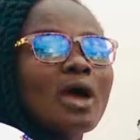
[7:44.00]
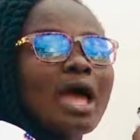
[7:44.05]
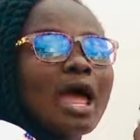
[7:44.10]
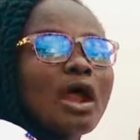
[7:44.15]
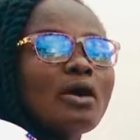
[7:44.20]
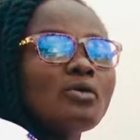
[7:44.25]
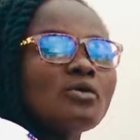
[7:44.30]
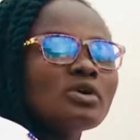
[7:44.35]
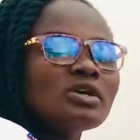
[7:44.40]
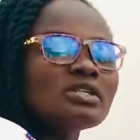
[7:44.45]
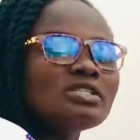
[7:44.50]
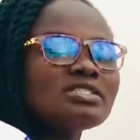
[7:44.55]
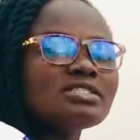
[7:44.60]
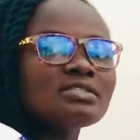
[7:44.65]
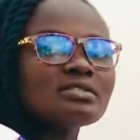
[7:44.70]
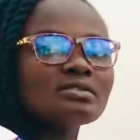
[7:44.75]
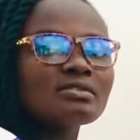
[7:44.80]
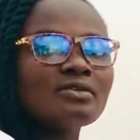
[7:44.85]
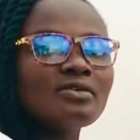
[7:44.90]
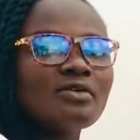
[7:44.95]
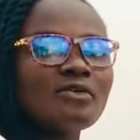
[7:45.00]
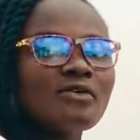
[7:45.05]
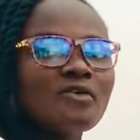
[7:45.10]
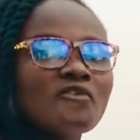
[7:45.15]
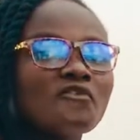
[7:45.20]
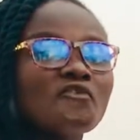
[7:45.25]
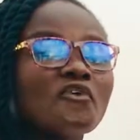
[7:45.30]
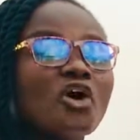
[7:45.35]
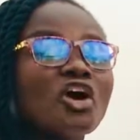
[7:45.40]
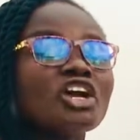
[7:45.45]
roots,
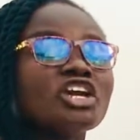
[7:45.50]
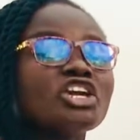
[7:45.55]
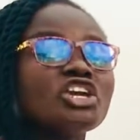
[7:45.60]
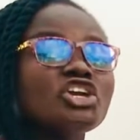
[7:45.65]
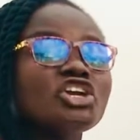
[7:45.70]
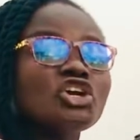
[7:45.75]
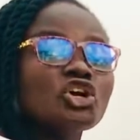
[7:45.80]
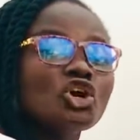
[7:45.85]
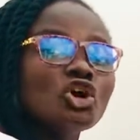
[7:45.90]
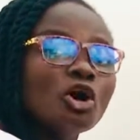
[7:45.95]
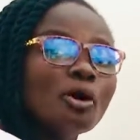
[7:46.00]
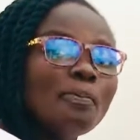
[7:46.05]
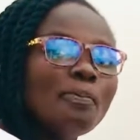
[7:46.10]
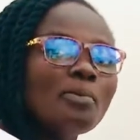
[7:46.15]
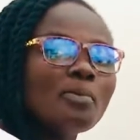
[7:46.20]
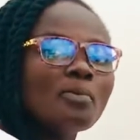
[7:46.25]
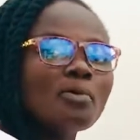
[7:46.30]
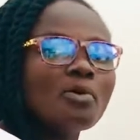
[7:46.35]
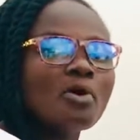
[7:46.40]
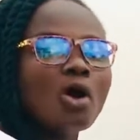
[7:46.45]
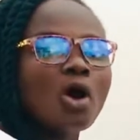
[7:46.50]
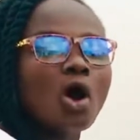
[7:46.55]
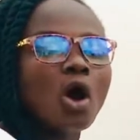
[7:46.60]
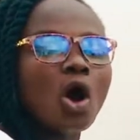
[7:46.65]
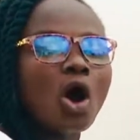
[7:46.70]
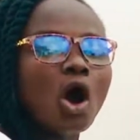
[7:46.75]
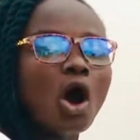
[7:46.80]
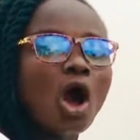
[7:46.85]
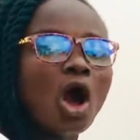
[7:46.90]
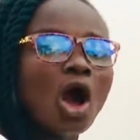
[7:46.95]
for cube,
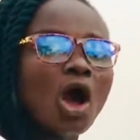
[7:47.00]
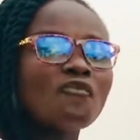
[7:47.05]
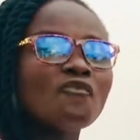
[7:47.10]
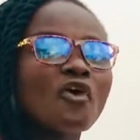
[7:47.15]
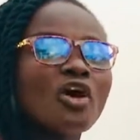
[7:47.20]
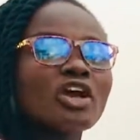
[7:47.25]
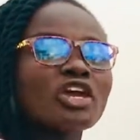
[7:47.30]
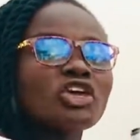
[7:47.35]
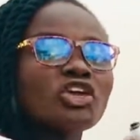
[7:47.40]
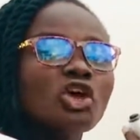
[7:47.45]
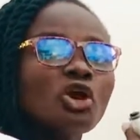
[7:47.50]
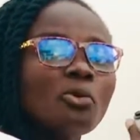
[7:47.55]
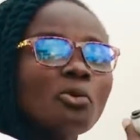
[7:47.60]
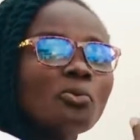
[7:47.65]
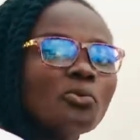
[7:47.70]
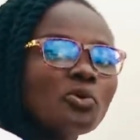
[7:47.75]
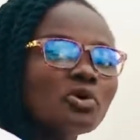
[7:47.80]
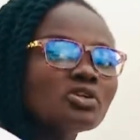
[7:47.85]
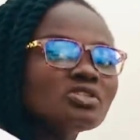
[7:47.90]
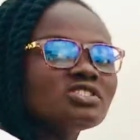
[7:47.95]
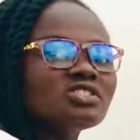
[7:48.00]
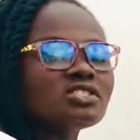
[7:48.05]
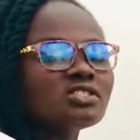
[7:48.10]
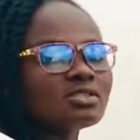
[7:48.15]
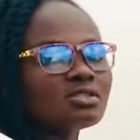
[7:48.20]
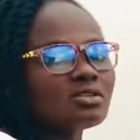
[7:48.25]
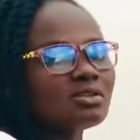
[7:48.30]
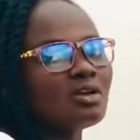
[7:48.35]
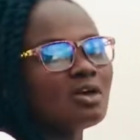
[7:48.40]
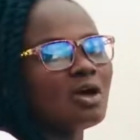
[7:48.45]
or for cube roots,
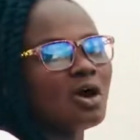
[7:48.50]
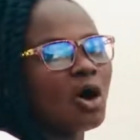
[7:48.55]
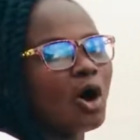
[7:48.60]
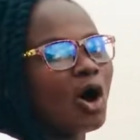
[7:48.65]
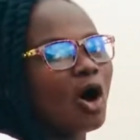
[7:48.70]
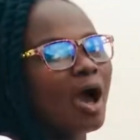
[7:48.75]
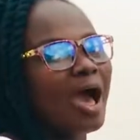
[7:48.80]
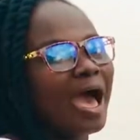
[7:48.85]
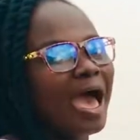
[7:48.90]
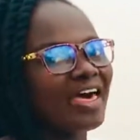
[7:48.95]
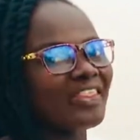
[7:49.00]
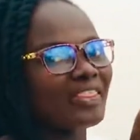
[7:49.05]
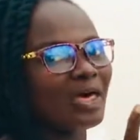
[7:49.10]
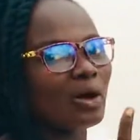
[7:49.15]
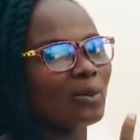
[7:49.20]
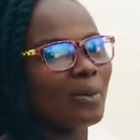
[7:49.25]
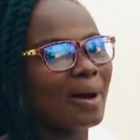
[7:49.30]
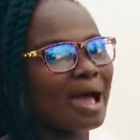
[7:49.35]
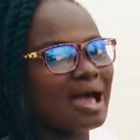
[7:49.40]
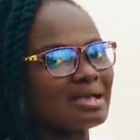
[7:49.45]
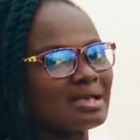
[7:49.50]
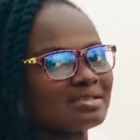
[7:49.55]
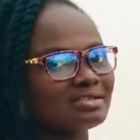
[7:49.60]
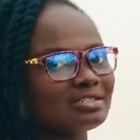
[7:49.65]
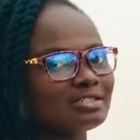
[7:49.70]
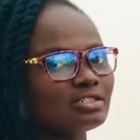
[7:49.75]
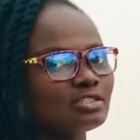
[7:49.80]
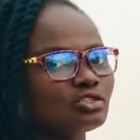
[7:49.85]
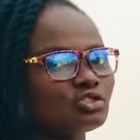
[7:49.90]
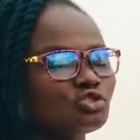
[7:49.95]
or other ones?
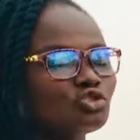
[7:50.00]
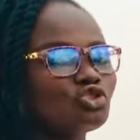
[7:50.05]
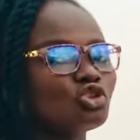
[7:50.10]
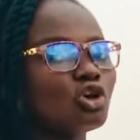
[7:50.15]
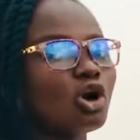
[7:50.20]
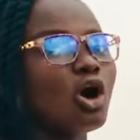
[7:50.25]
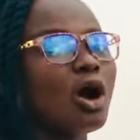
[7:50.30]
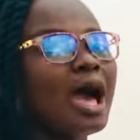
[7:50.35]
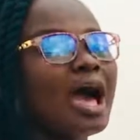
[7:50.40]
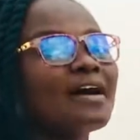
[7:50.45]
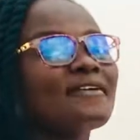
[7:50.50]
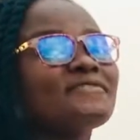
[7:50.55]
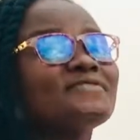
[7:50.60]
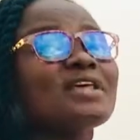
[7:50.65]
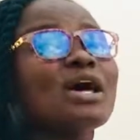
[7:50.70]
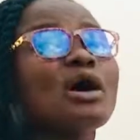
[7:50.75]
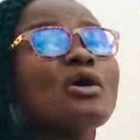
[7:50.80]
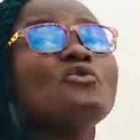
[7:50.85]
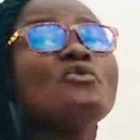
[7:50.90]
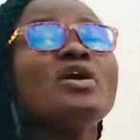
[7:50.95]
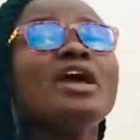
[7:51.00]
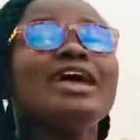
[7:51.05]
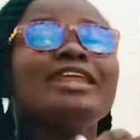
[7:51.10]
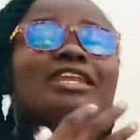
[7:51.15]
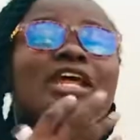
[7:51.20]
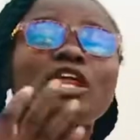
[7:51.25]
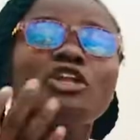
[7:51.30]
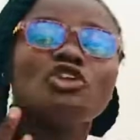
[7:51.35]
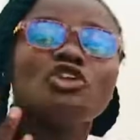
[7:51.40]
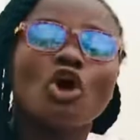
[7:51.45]
So after
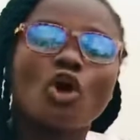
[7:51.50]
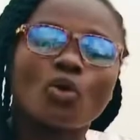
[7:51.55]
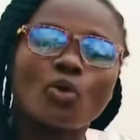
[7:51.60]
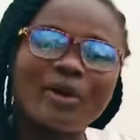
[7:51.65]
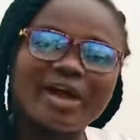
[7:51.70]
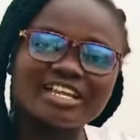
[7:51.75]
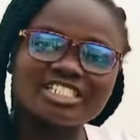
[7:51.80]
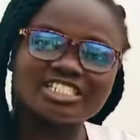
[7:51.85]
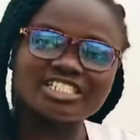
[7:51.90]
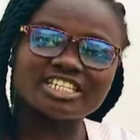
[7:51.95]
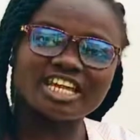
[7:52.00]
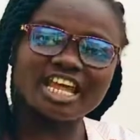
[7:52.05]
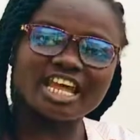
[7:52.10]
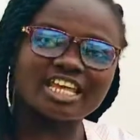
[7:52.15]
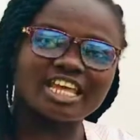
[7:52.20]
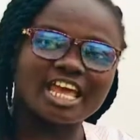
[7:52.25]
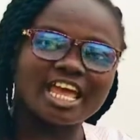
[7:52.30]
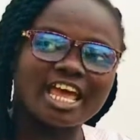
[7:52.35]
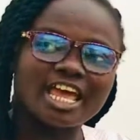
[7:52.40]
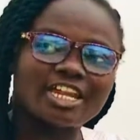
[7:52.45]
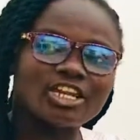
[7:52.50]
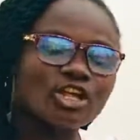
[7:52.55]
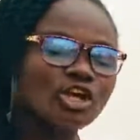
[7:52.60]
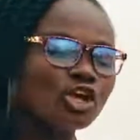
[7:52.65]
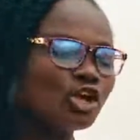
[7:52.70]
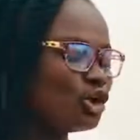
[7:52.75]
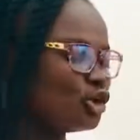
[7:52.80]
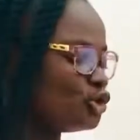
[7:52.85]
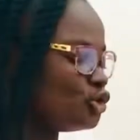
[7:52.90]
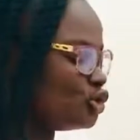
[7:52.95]
reading your question again,
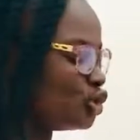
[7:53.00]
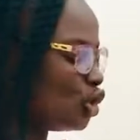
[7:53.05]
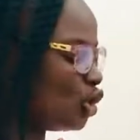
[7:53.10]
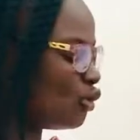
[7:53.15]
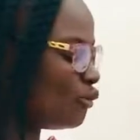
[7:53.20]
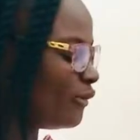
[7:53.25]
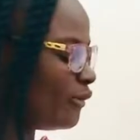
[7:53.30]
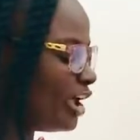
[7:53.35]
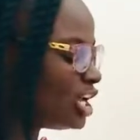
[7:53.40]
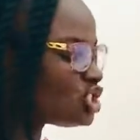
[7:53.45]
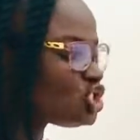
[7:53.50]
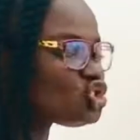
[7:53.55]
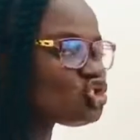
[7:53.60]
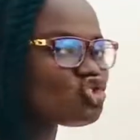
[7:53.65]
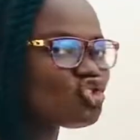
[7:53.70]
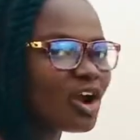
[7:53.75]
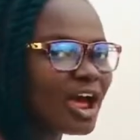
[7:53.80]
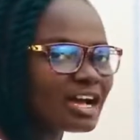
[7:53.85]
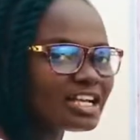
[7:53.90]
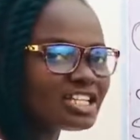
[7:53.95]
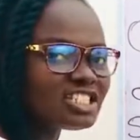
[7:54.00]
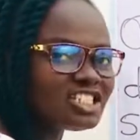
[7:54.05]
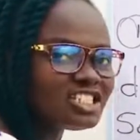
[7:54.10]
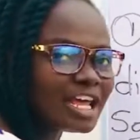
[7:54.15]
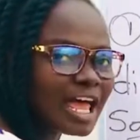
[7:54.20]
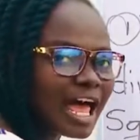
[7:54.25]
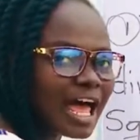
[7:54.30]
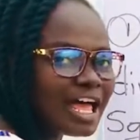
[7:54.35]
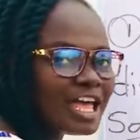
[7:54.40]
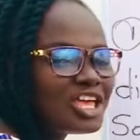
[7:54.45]
you
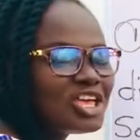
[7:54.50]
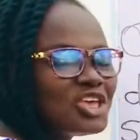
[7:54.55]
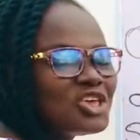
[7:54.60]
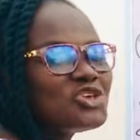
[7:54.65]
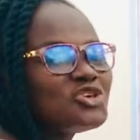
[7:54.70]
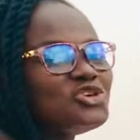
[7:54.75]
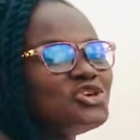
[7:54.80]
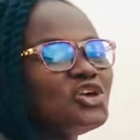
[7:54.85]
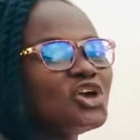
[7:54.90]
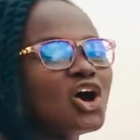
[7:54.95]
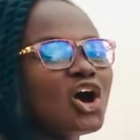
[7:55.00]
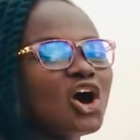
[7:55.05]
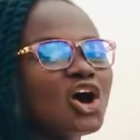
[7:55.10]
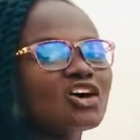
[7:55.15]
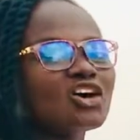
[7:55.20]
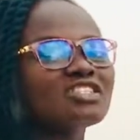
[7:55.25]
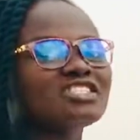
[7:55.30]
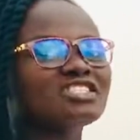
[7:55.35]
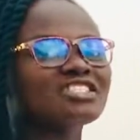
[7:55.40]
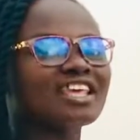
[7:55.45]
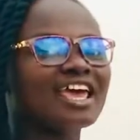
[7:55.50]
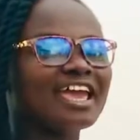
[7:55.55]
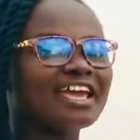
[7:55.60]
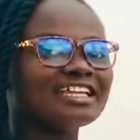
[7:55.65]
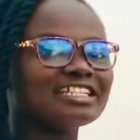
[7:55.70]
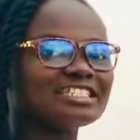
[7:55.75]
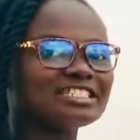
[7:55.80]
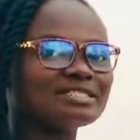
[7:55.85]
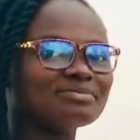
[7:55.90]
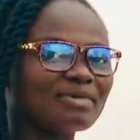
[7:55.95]
restructure your
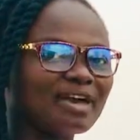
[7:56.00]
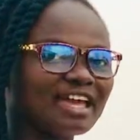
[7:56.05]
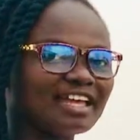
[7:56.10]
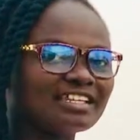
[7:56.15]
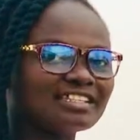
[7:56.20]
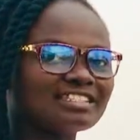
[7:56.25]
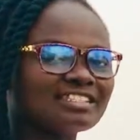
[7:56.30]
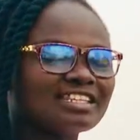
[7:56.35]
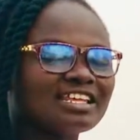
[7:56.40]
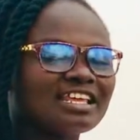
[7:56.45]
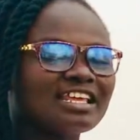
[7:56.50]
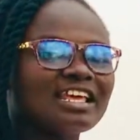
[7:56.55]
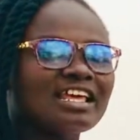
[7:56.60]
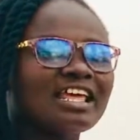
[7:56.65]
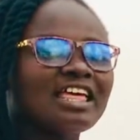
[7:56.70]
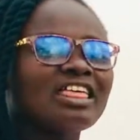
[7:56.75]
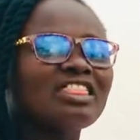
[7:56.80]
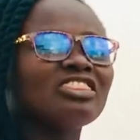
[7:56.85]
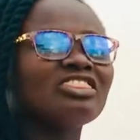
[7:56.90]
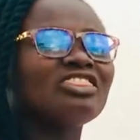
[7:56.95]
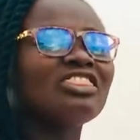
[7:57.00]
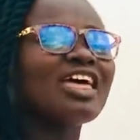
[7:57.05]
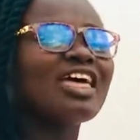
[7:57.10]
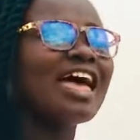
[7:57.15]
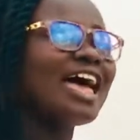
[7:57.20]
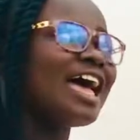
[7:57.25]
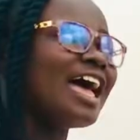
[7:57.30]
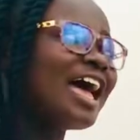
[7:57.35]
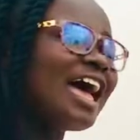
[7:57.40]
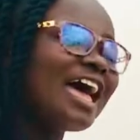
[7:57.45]
statement.
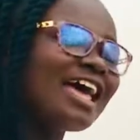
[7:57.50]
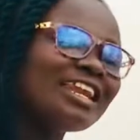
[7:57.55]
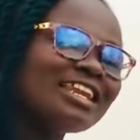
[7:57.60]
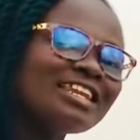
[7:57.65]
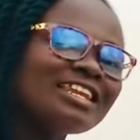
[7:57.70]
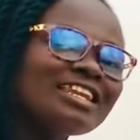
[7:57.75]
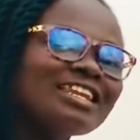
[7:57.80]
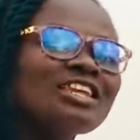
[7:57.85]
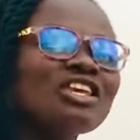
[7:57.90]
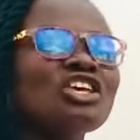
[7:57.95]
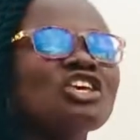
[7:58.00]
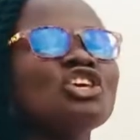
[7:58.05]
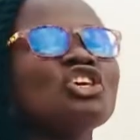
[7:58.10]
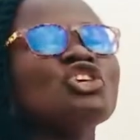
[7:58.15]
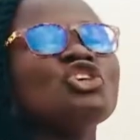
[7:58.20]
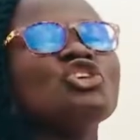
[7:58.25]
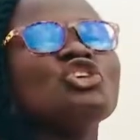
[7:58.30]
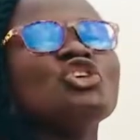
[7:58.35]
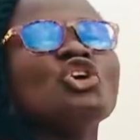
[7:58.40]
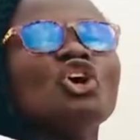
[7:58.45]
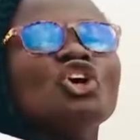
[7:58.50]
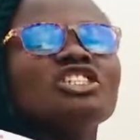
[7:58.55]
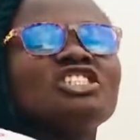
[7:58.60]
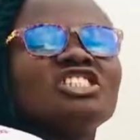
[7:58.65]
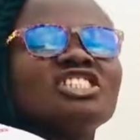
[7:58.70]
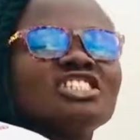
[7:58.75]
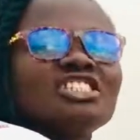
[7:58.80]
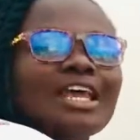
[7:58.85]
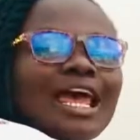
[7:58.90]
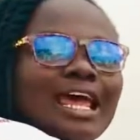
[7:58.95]
Then you
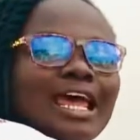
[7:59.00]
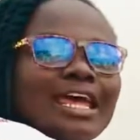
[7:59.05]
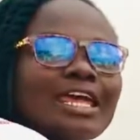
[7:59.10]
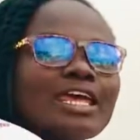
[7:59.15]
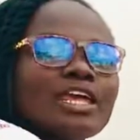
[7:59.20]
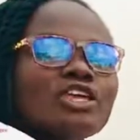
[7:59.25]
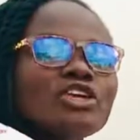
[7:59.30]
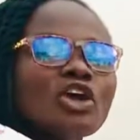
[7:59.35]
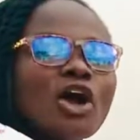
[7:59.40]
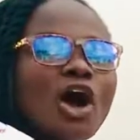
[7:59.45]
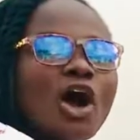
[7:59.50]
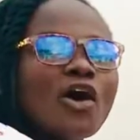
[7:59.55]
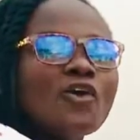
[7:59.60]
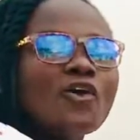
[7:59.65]
check your